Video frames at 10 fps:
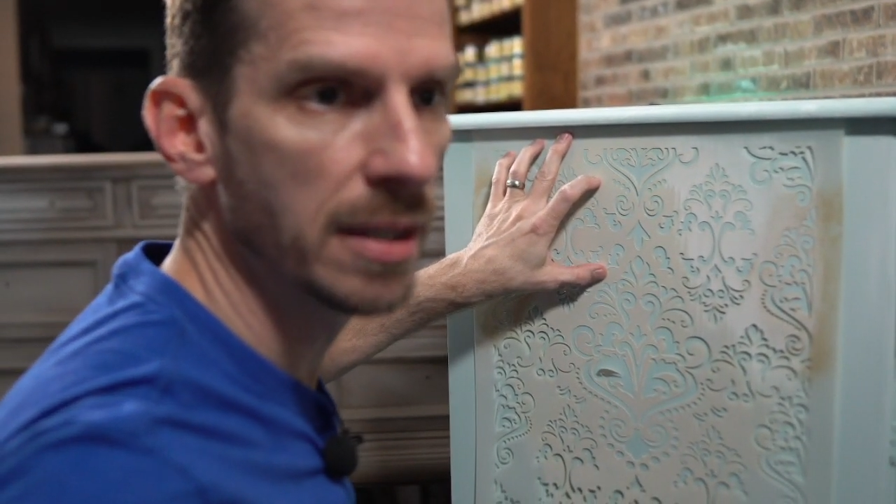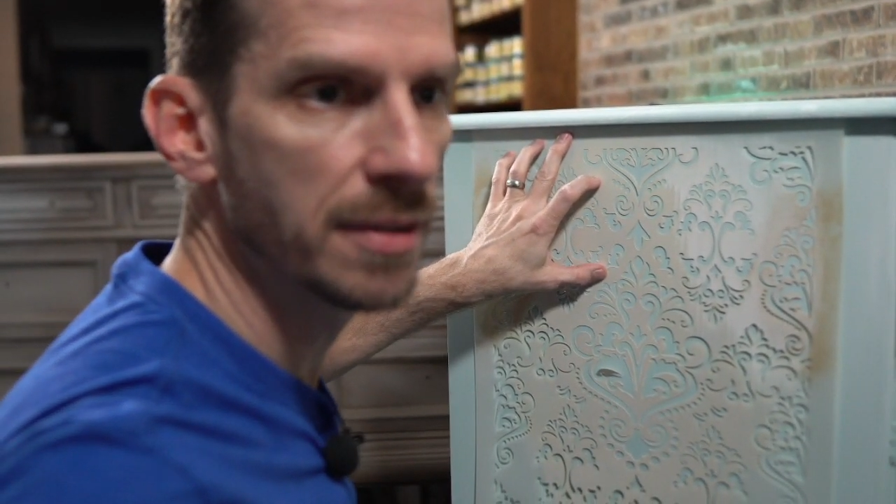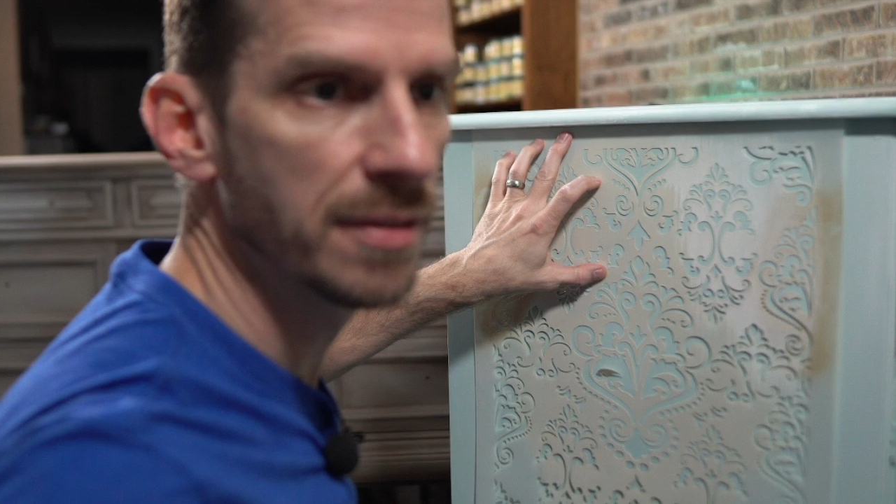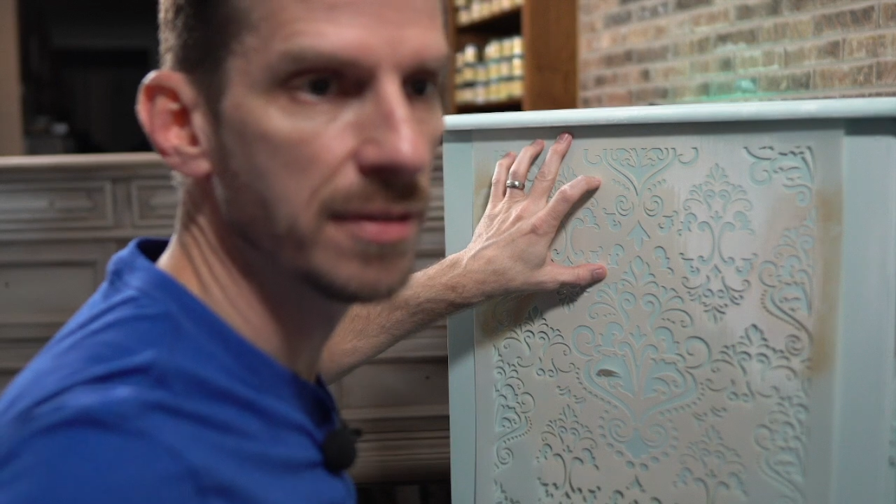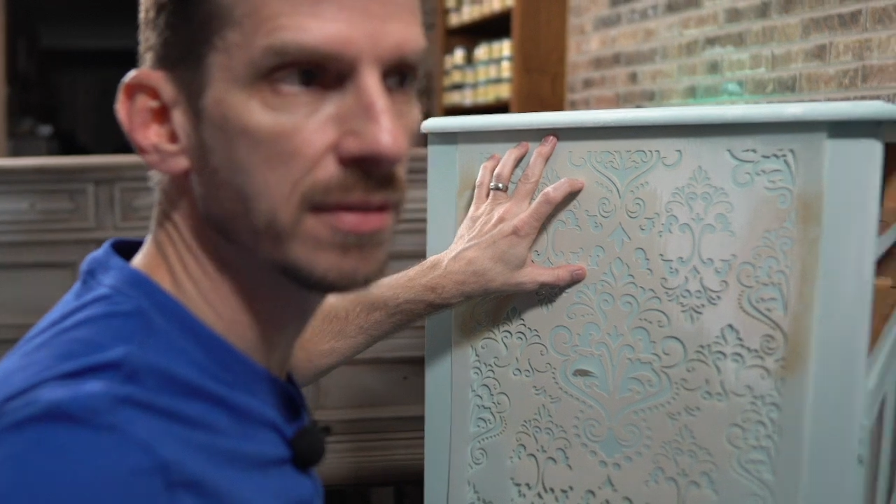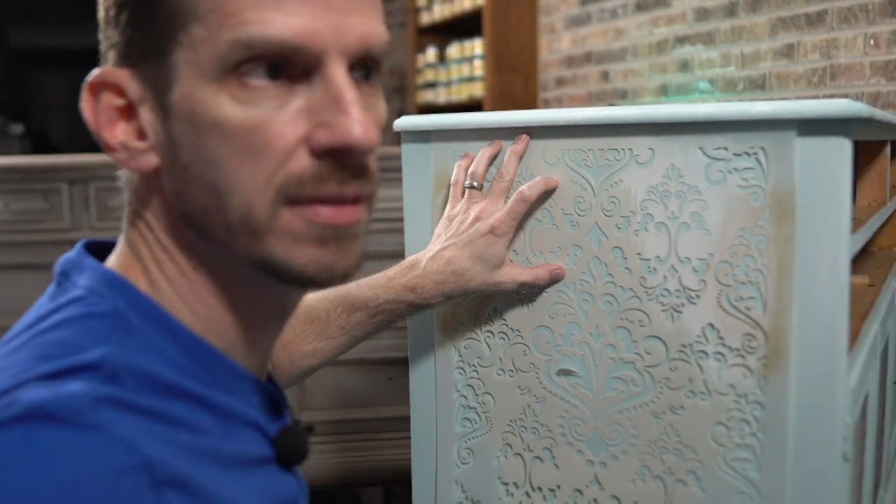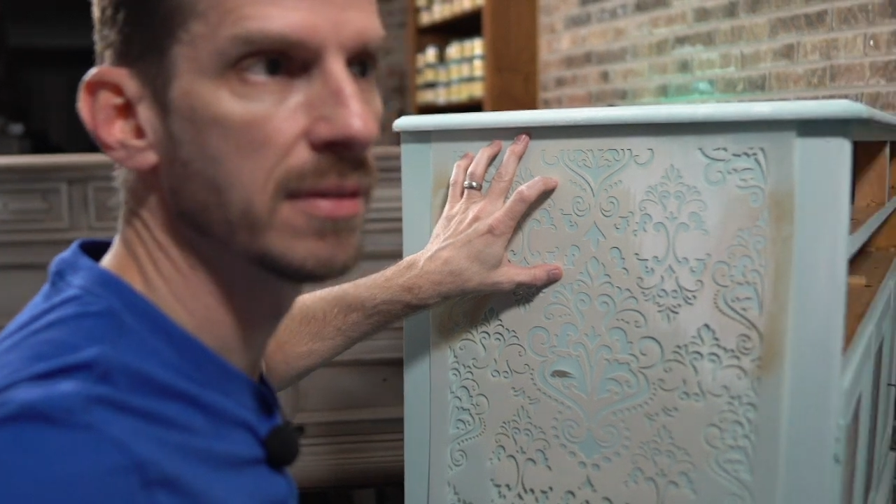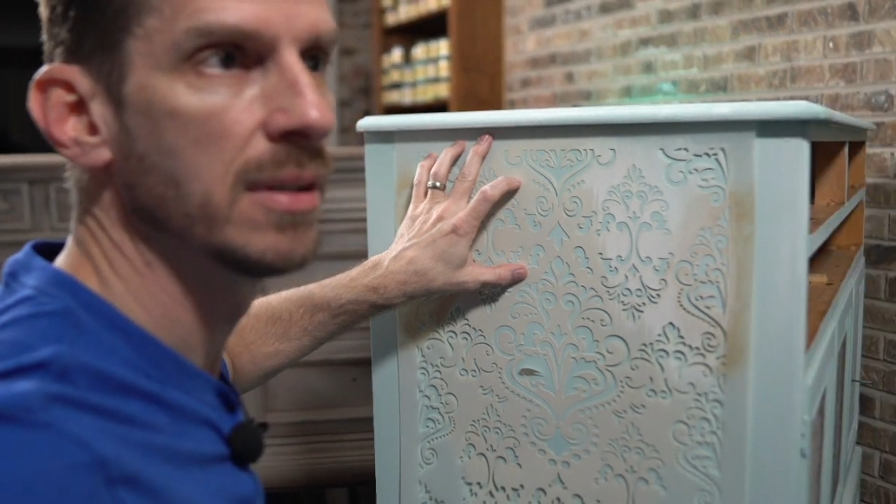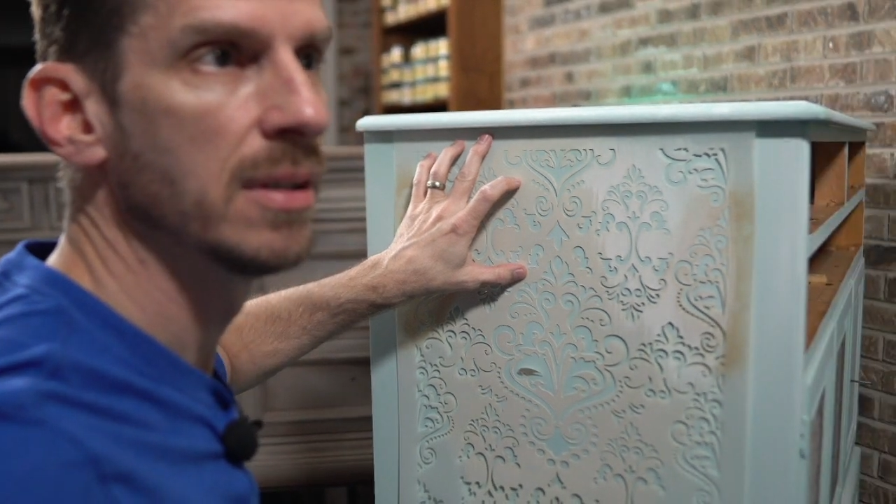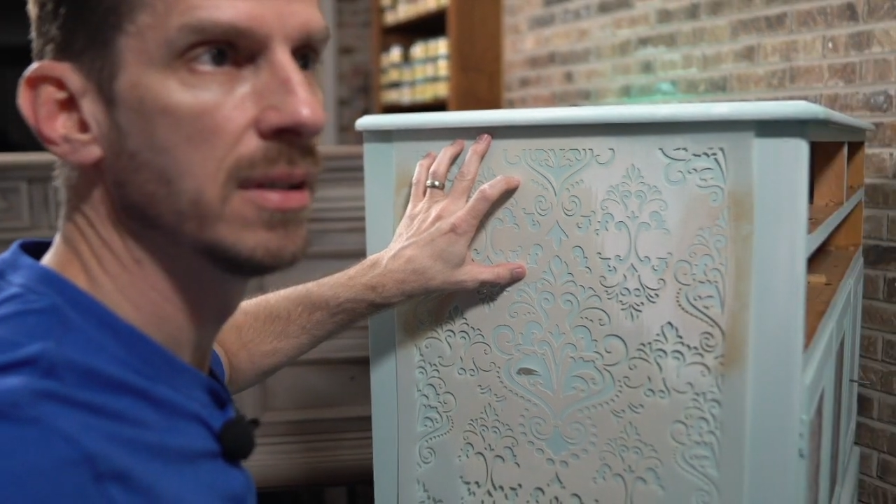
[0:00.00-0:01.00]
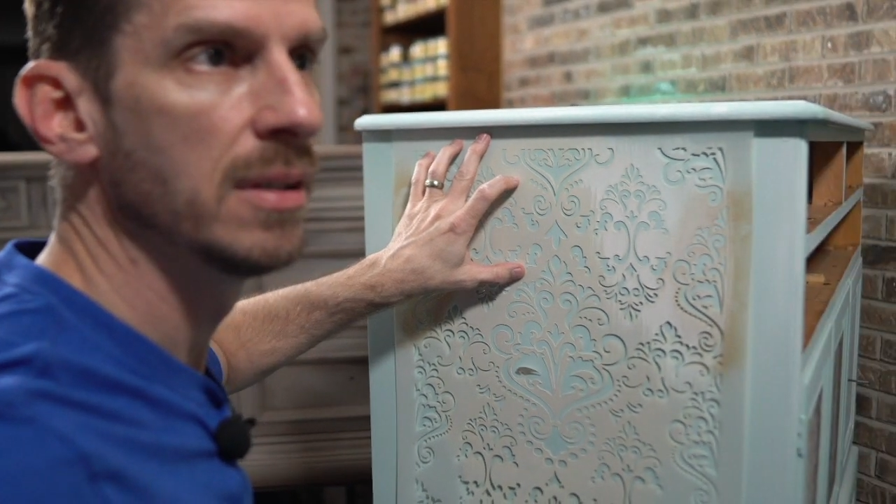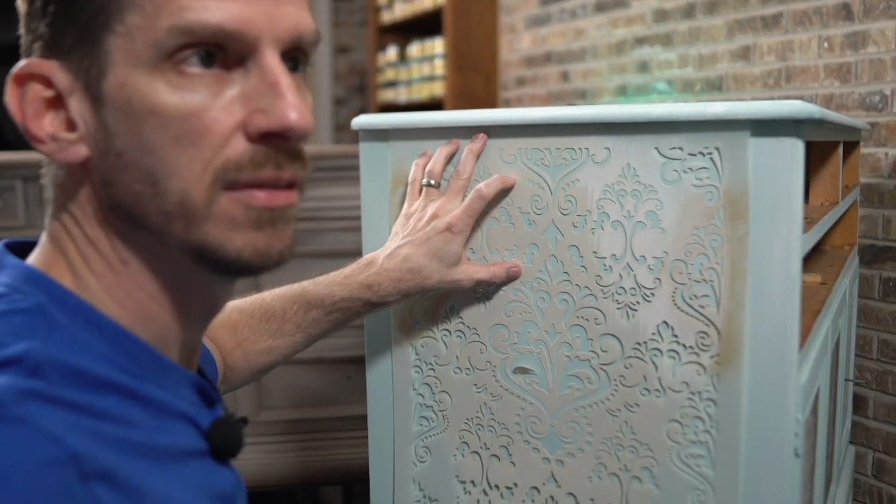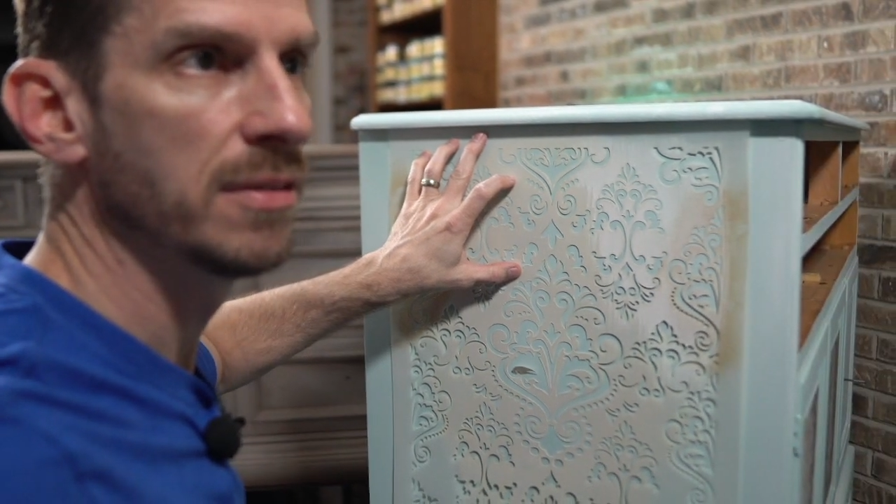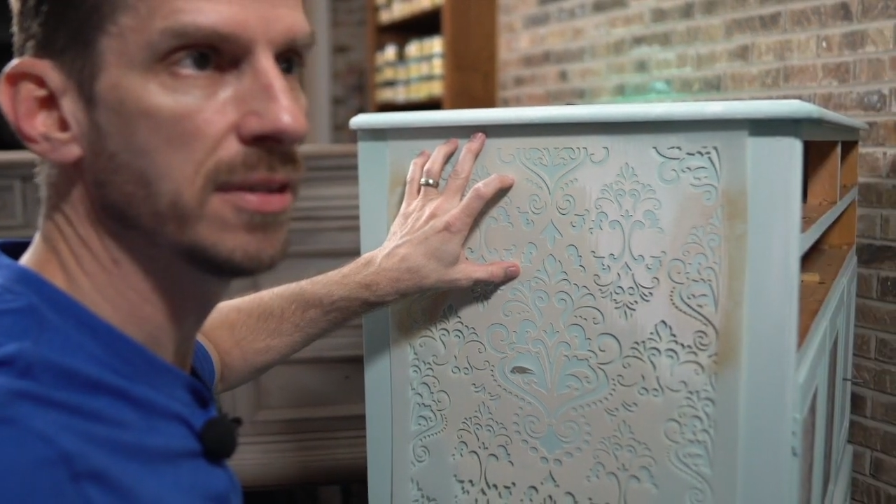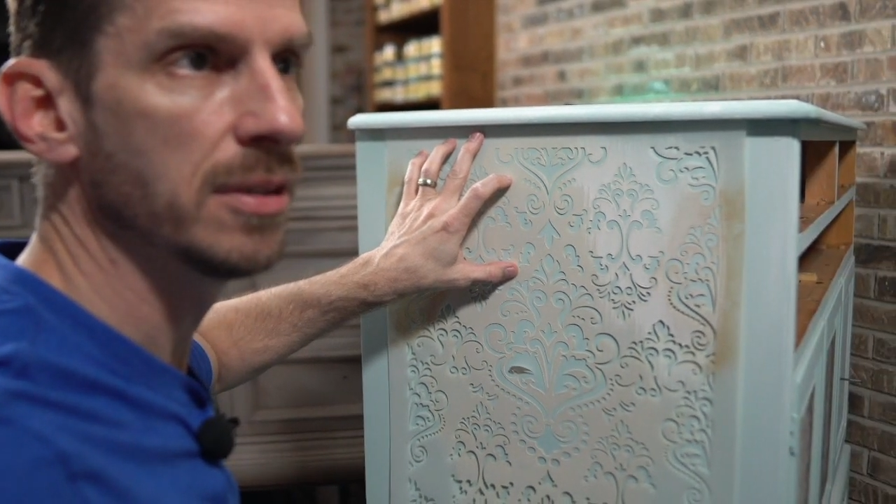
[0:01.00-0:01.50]
because it's
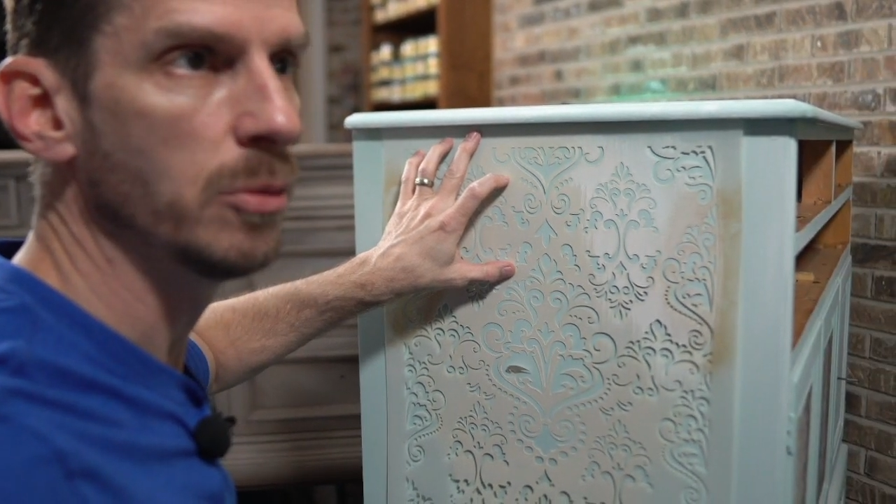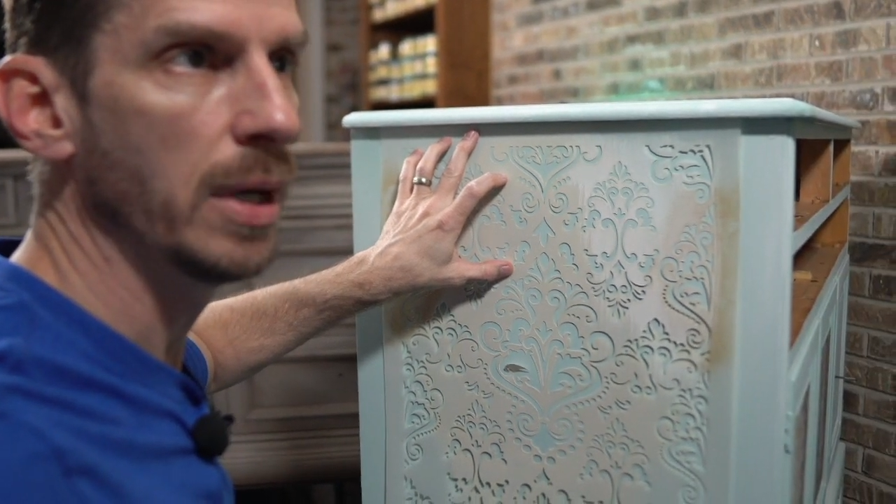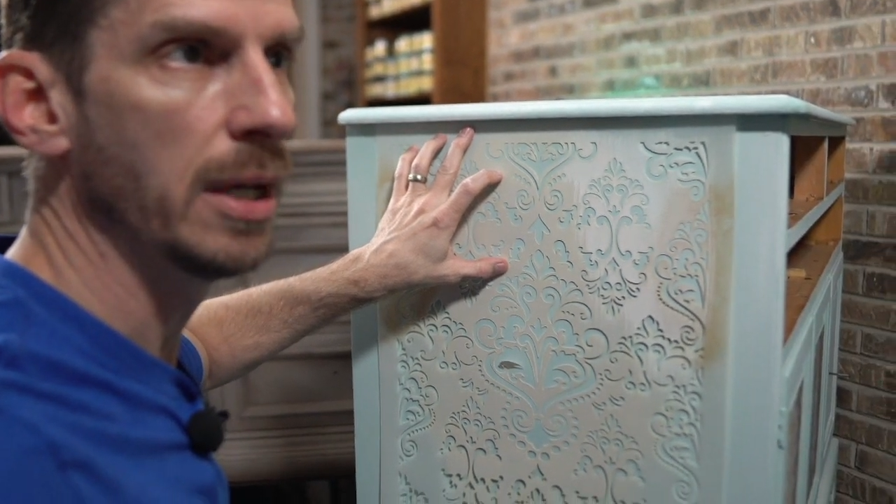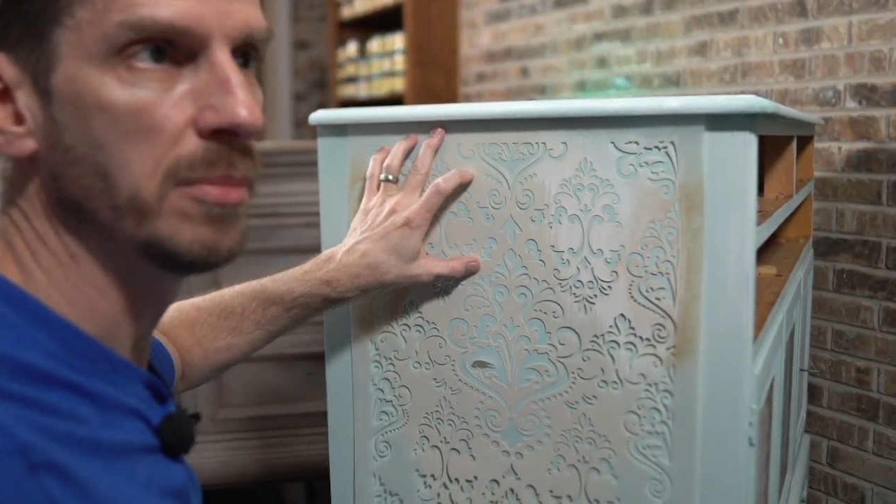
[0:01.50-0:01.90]
still wet,